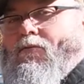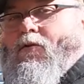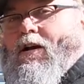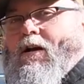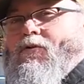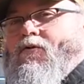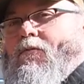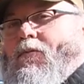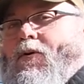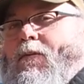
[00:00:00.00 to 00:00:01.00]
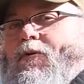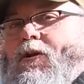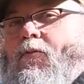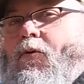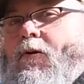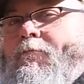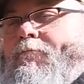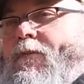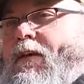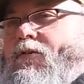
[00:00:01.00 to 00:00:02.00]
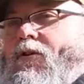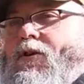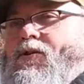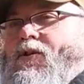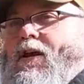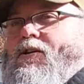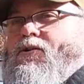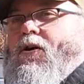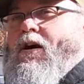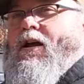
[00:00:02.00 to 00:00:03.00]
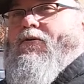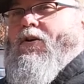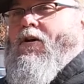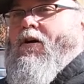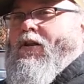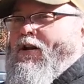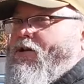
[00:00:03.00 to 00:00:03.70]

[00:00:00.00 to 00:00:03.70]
what comes from the pump anymore, even though they say it's non-ethanol and it